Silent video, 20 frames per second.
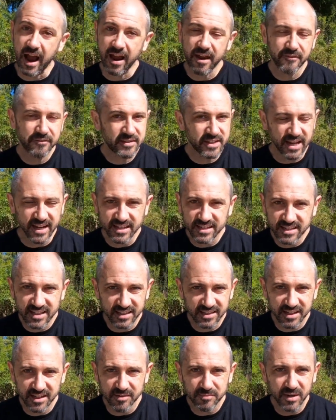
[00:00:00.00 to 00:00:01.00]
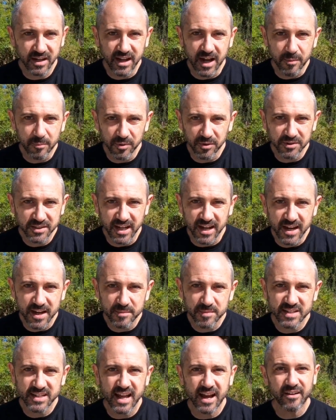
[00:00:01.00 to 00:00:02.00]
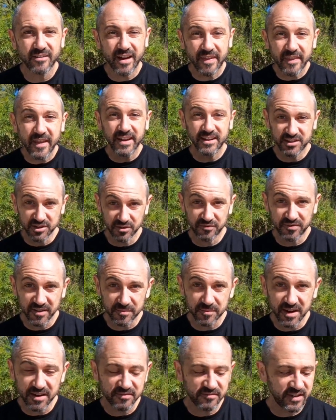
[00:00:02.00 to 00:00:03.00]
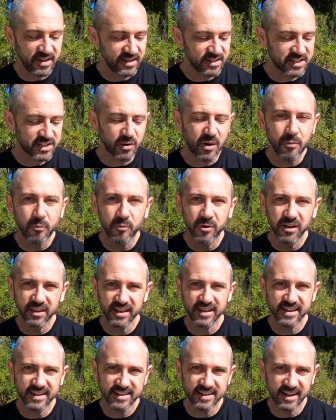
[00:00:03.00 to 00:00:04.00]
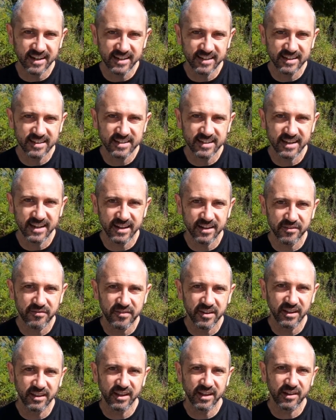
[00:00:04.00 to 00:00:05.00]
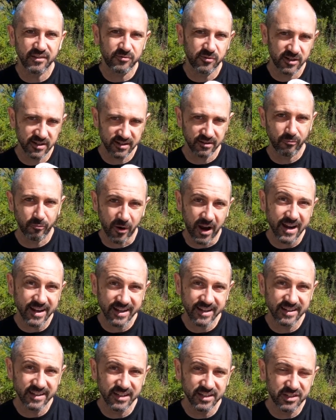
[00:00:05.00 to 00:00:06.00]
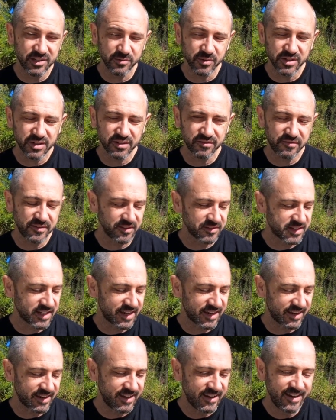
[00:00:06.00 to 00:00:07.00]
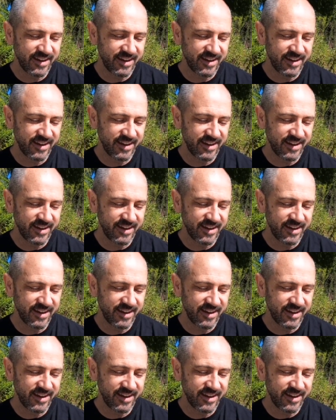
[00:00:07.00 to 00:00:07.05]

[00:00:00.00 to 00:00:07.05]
I've tested them a couple times now and they do fit my feet. So I'm really excited to get a feeling of what riding an intuition feels like